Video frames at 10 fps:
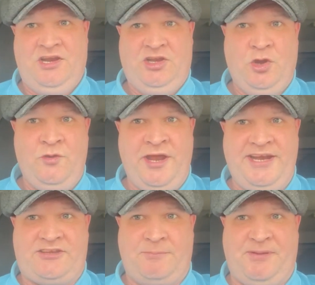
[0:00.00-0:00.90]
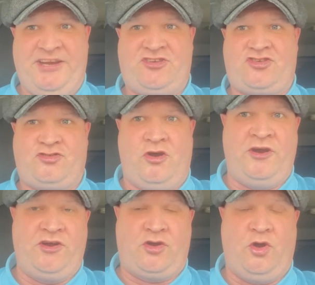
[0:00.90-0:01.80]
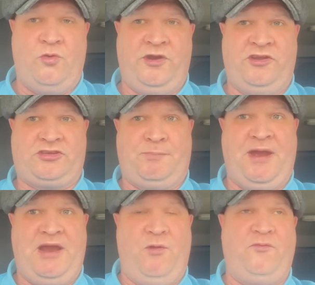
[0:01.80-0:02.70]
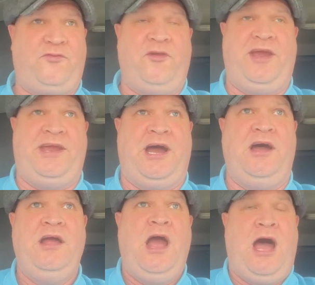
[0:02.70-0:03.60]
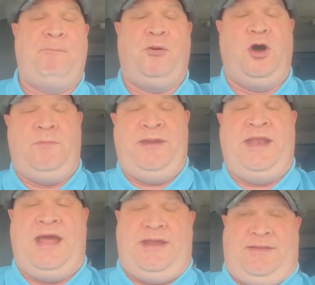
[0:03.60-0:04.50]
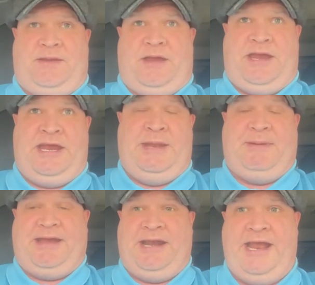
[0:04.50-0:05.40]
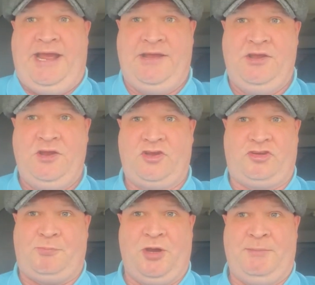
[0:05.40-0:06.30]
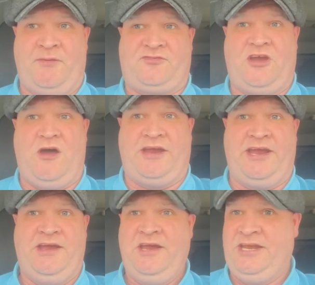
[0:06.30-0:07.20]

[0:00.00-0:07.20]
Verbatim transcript: You need to be strong at corners, the pair, all three of you, and put them in that, in the back of the net, because you're putting them off target.